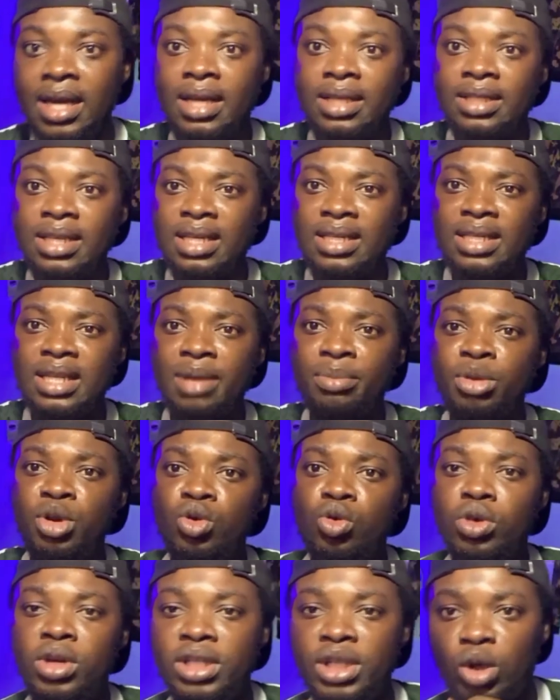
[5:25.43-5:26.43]
just let me
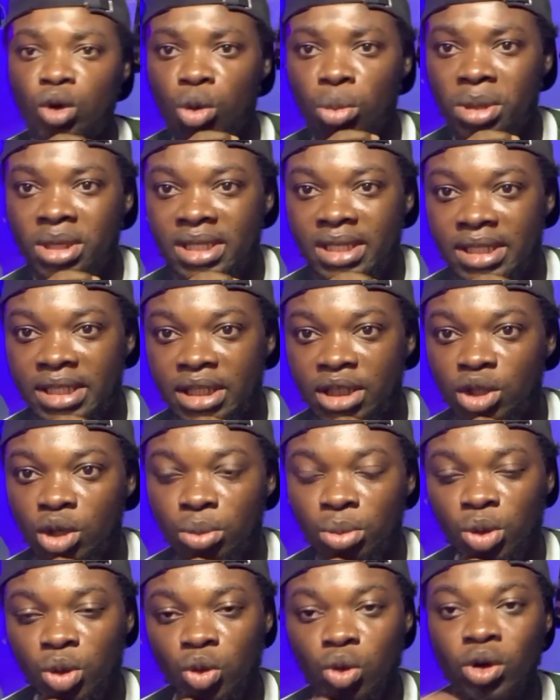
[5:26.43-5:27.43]
know in the comment section down
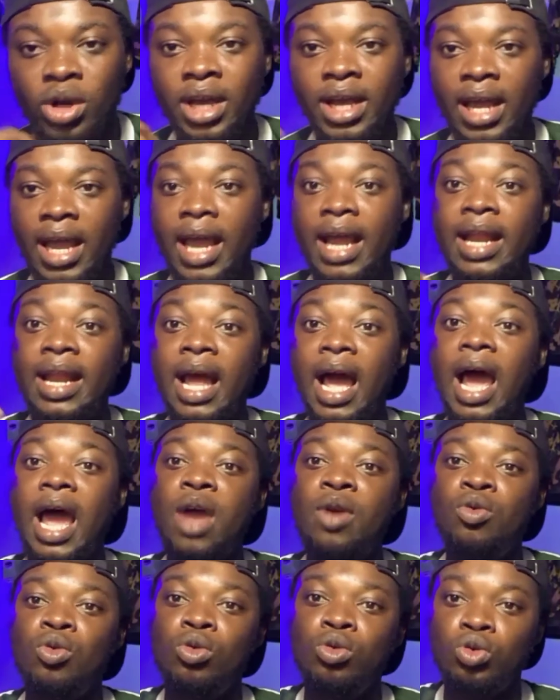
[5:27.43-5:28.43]
below and I
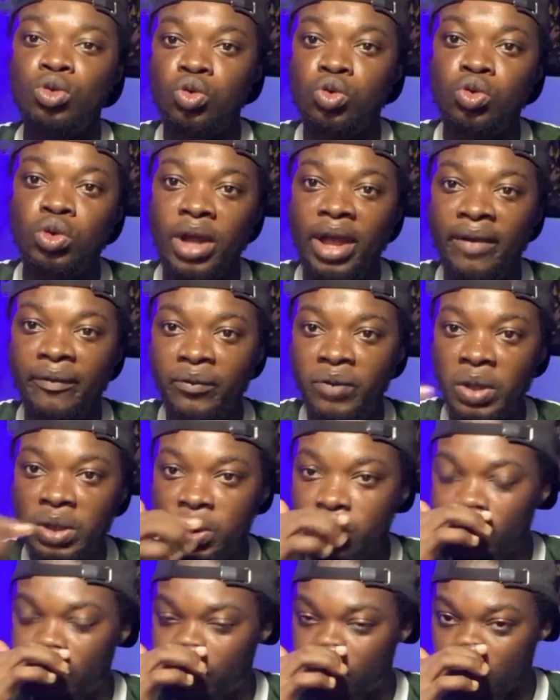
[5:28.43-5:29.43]
will do a
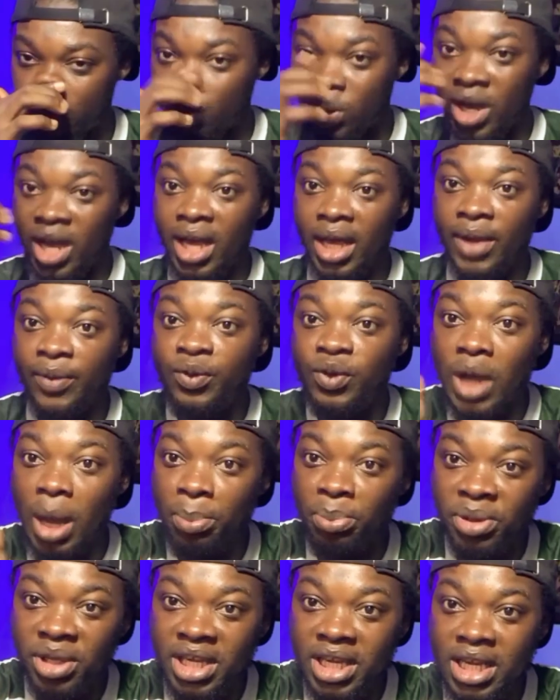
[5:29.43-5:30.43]
video for you. If you are a
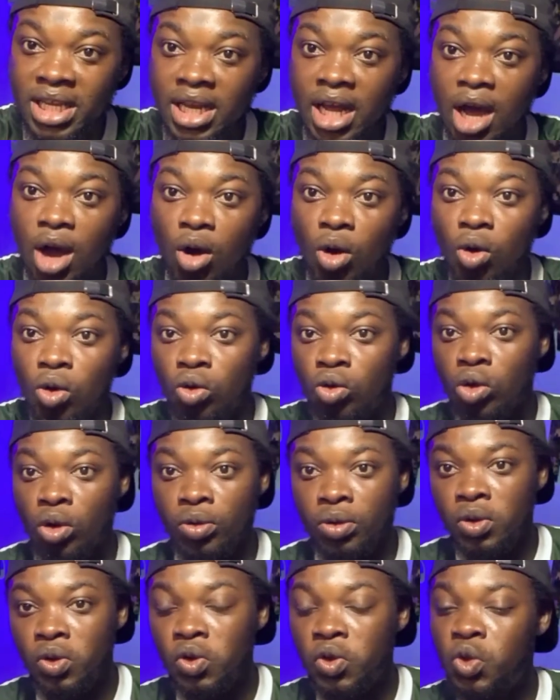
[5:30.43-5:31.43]
beginner or
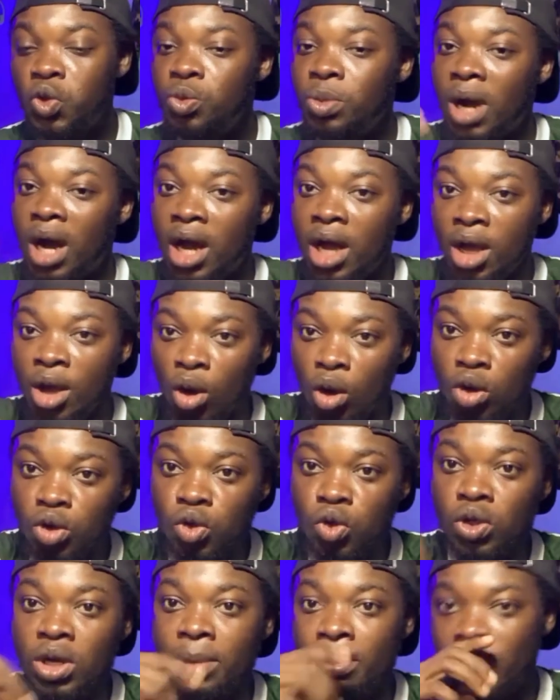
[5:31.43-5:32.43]
growing YouTuber,
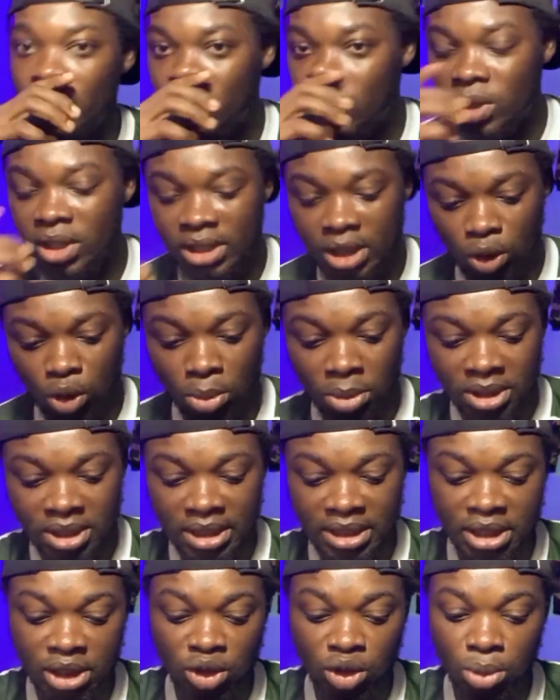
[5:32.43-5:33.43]
also let me know in the comment
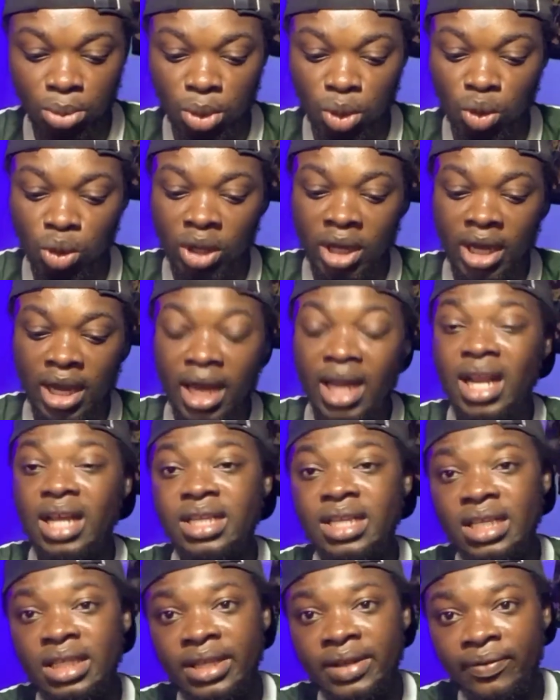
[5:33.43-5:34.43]
section down below. And I
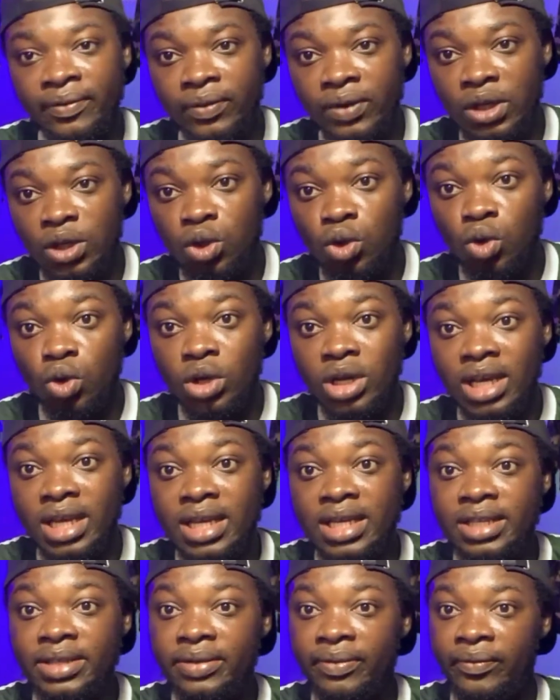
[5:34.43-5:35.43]
think this video
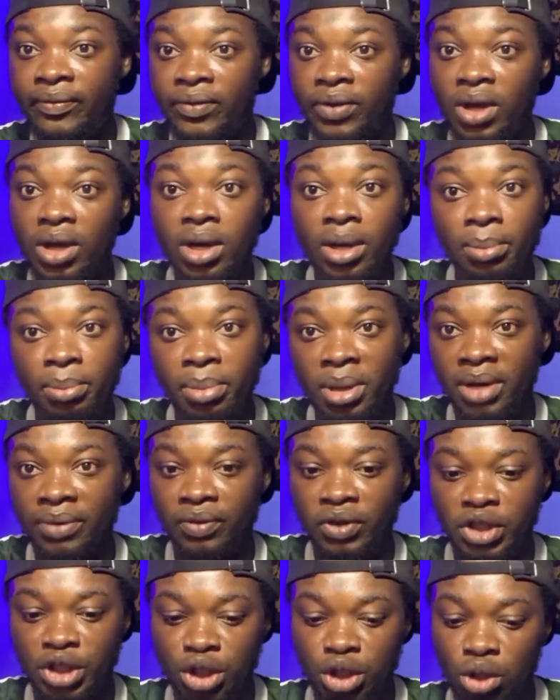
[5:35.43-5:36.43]
is very
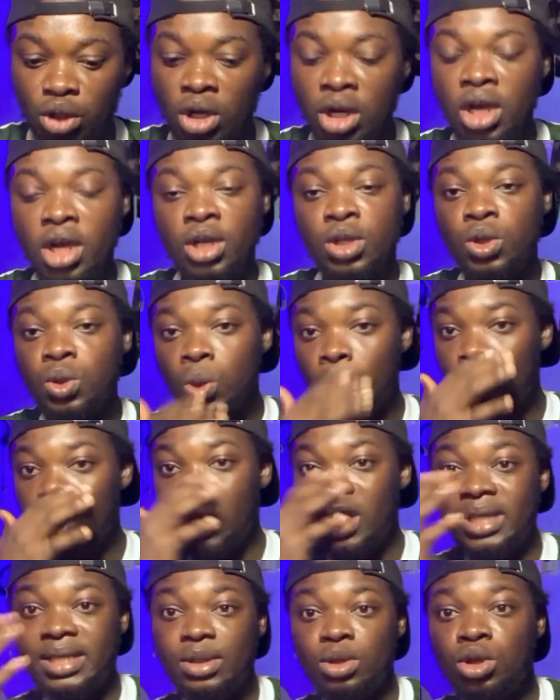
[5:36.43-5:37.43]
beneficial. So
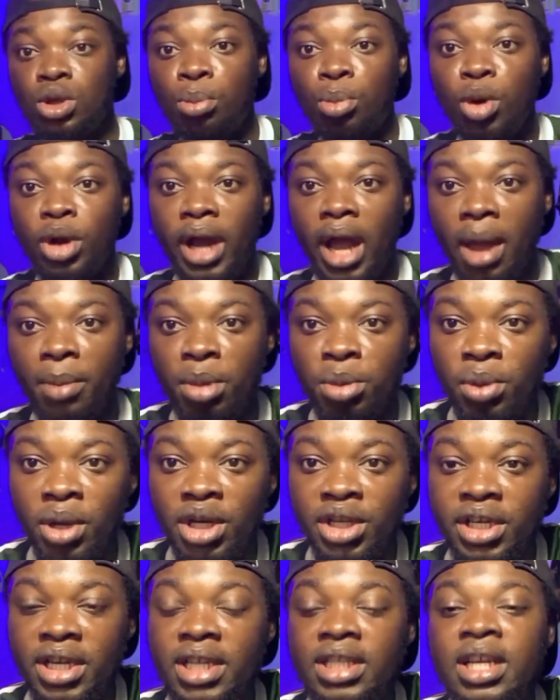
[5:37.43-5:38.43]
it's still your boy Habib
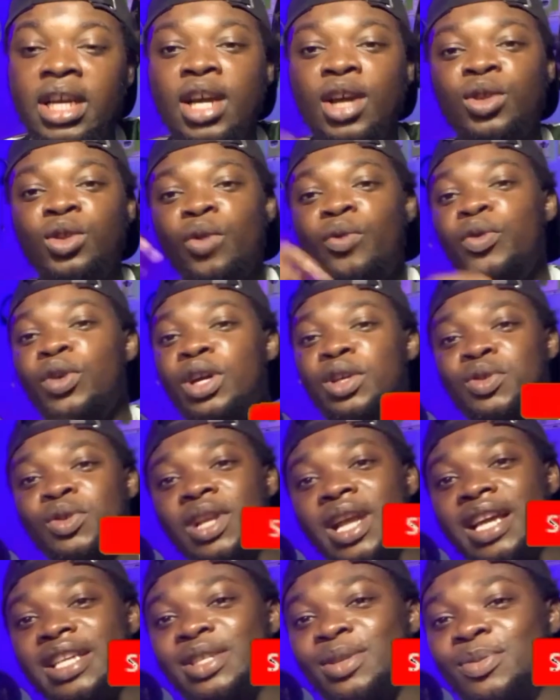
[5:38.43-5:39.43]
Educate. Don't forget to
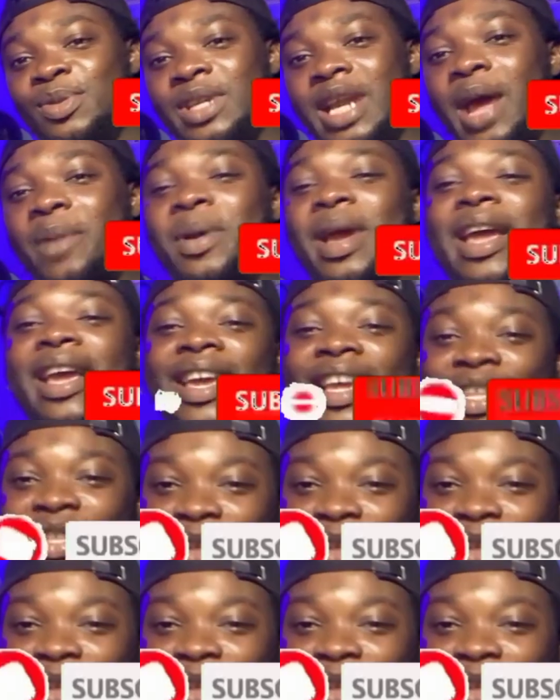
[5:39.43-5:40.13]
like, subscribe, and hit the